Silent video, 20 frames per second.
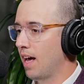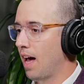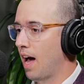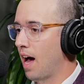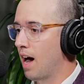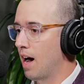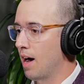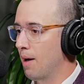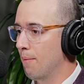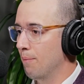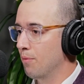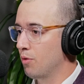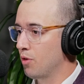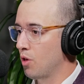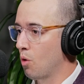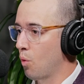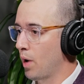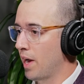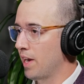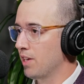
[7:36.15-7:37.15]

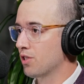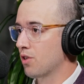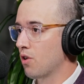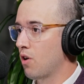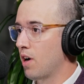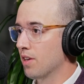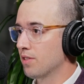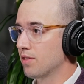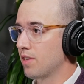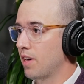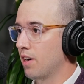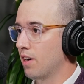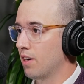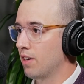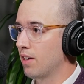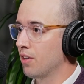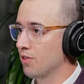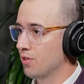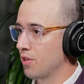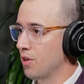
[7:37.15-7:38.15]
the wage costs that are
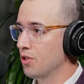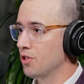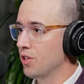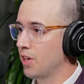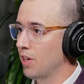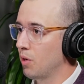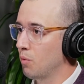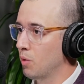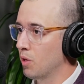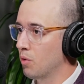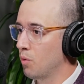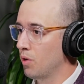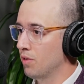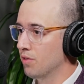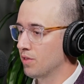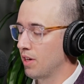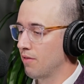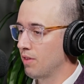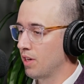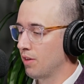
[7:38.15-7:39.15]
associated with
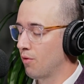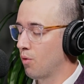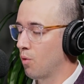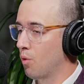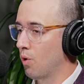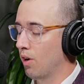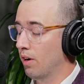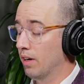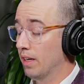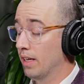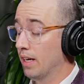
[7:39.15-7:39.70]
174.